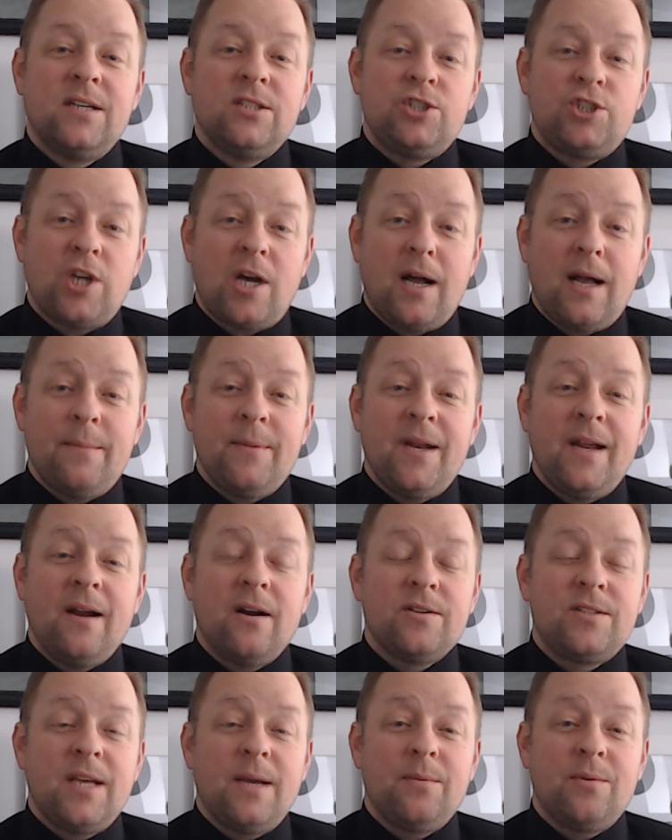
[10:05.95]
Chime and
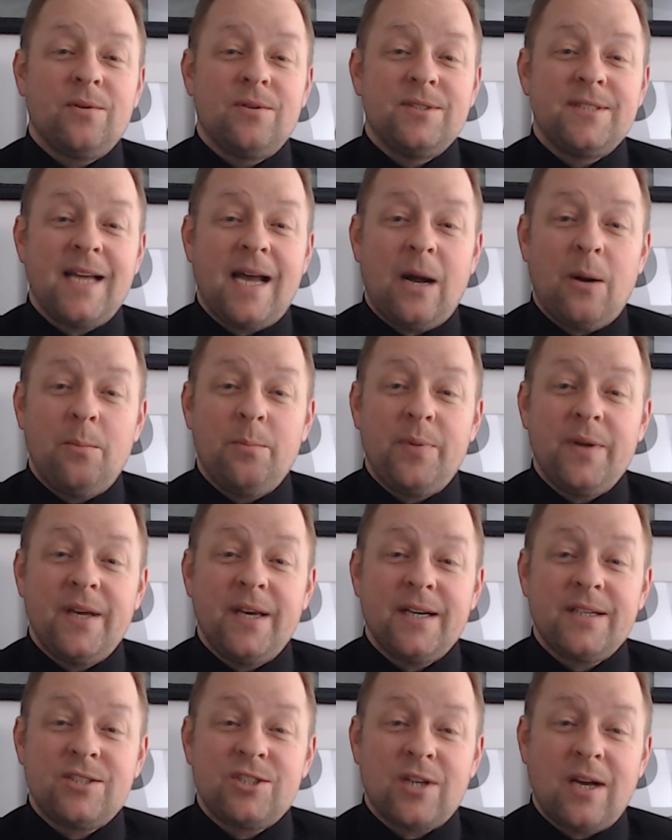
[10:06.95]
Airtable are down
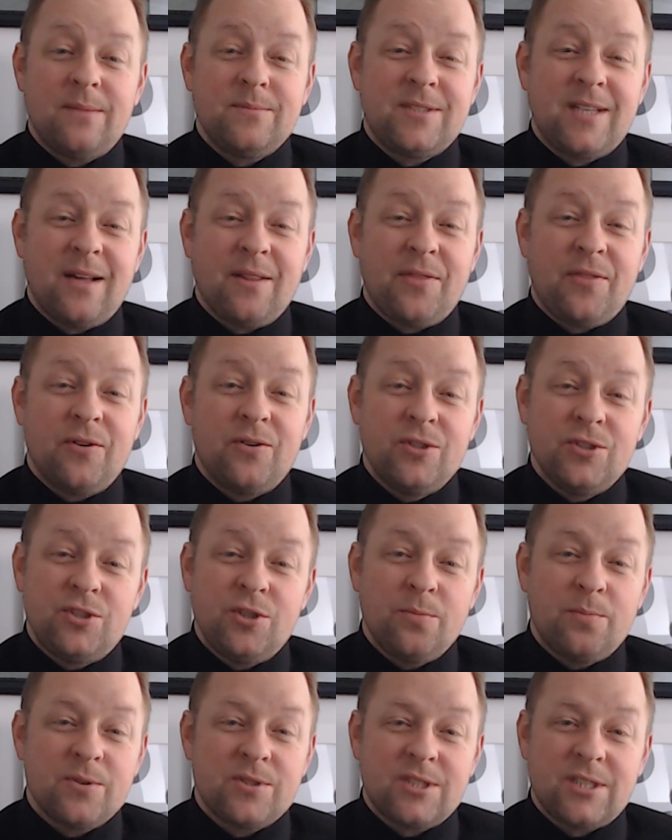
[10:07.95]
big. Chime's down
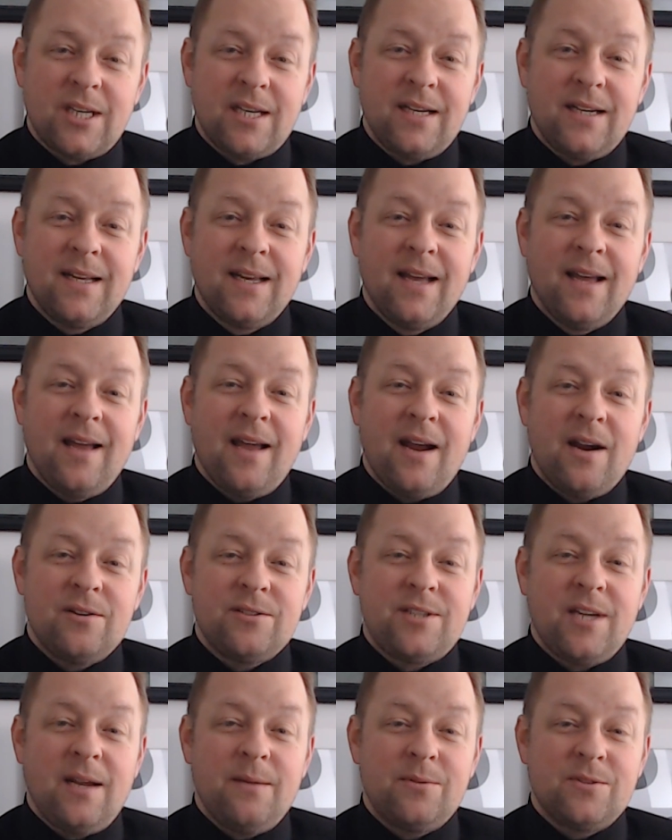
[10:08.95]
32%.
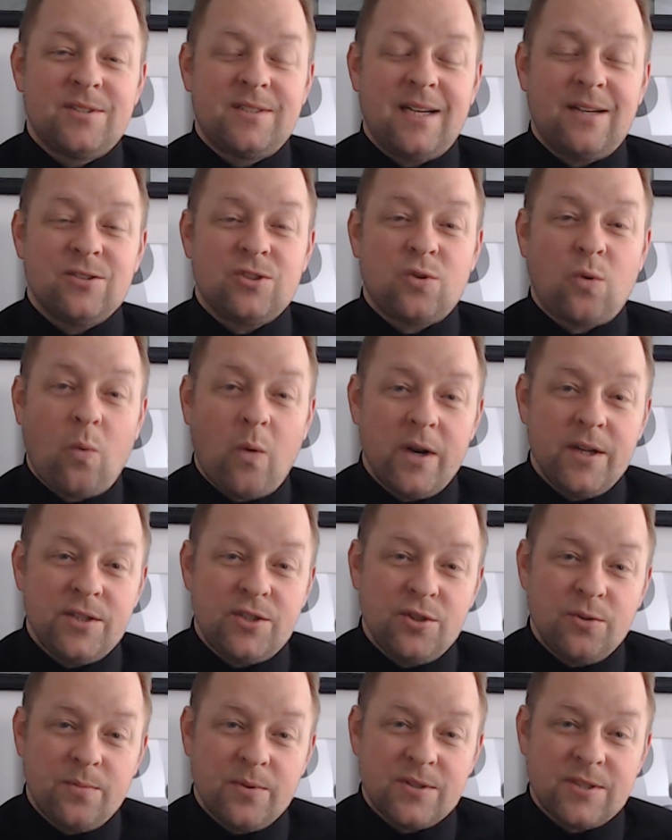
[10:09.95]
Airtable's down
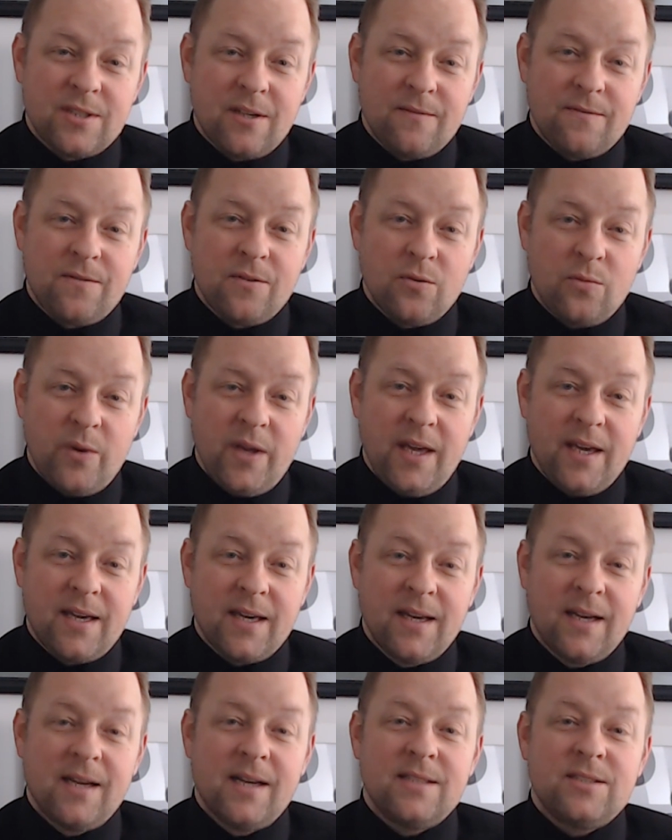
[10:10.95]
22% for the week.
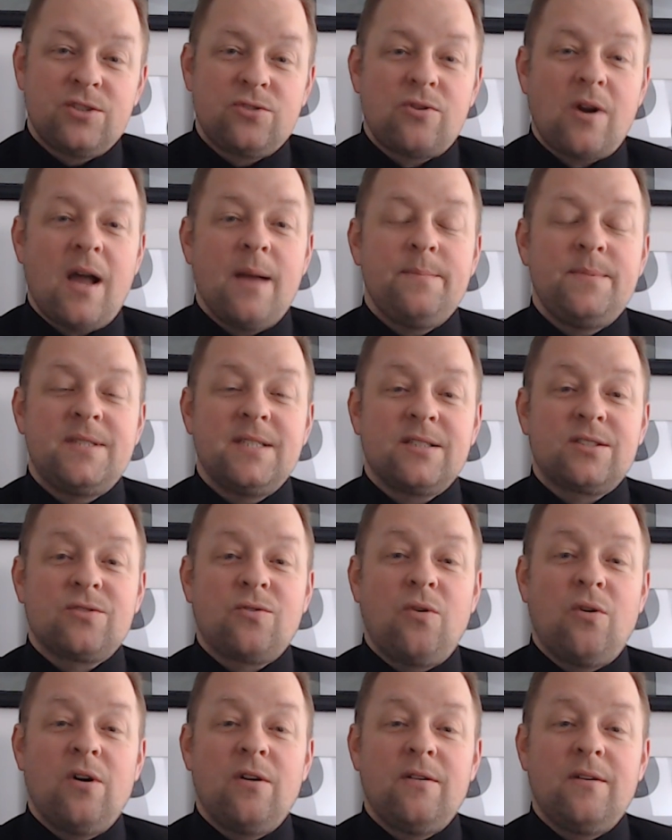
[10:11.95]
Stripe,
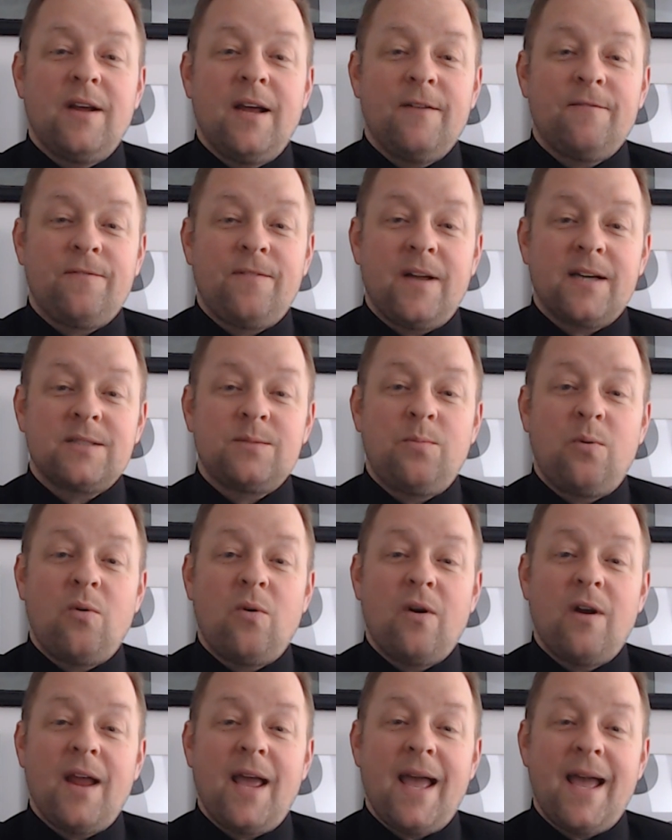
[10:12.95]
Discord,
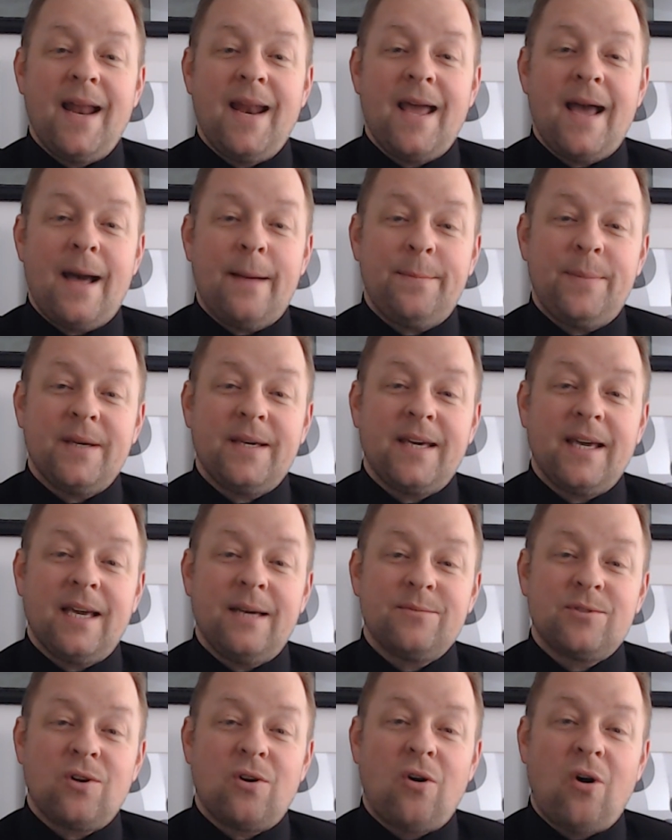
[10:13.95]
Flexport, and Epic
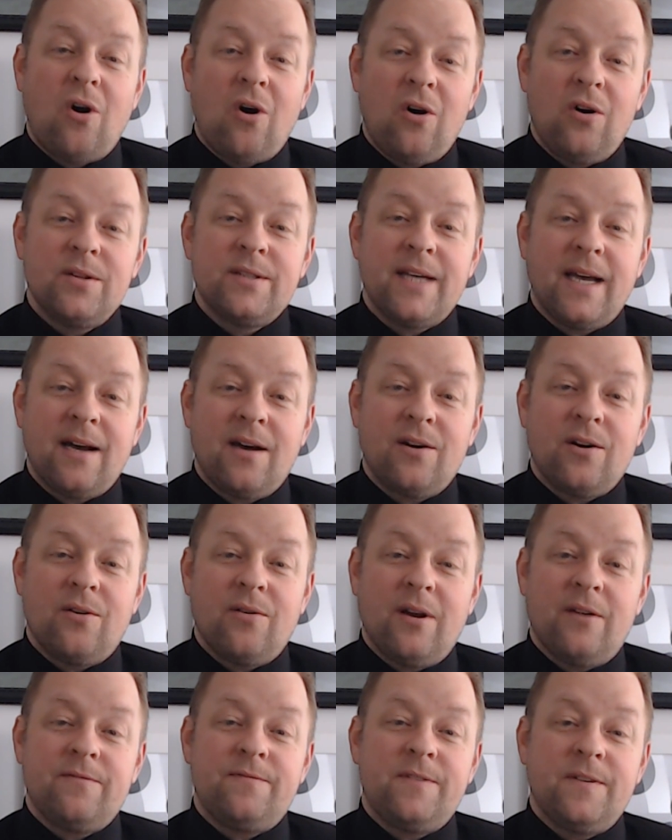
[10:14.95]
Games are all down
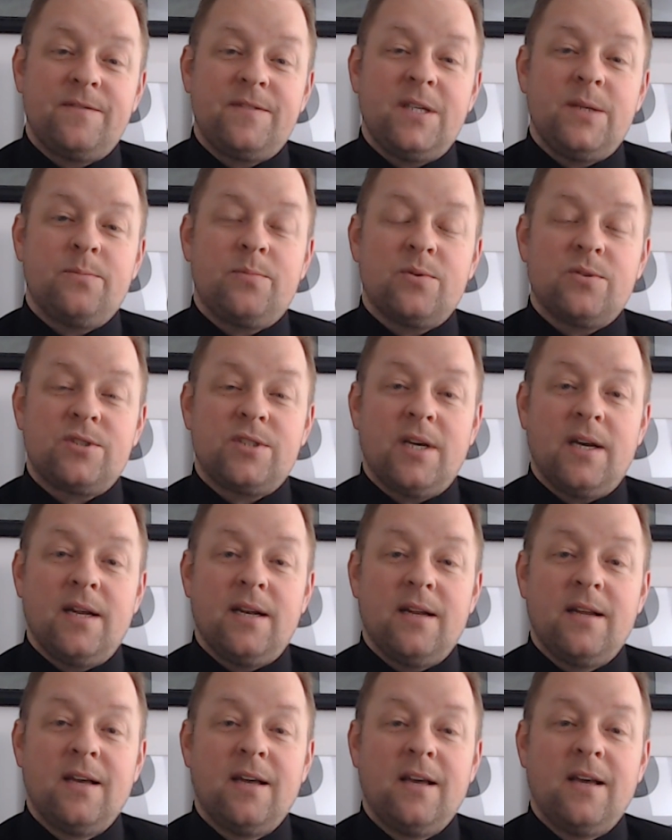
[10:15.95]
around
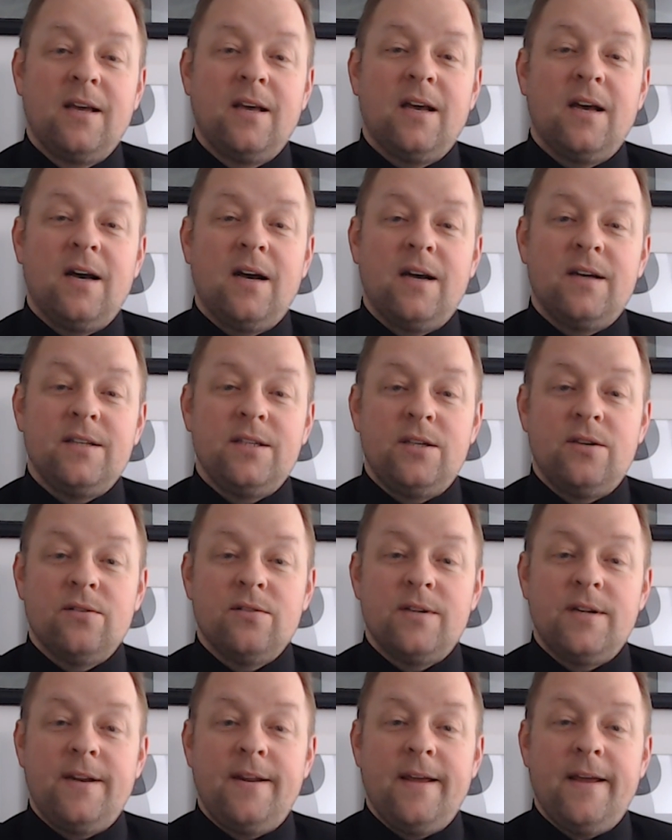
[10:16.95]
15%
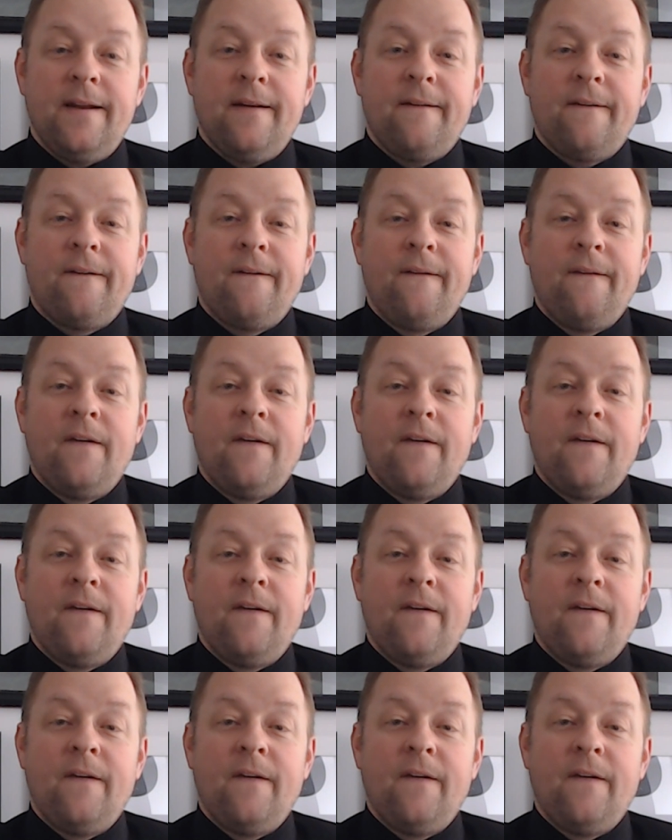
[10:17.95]
year to date.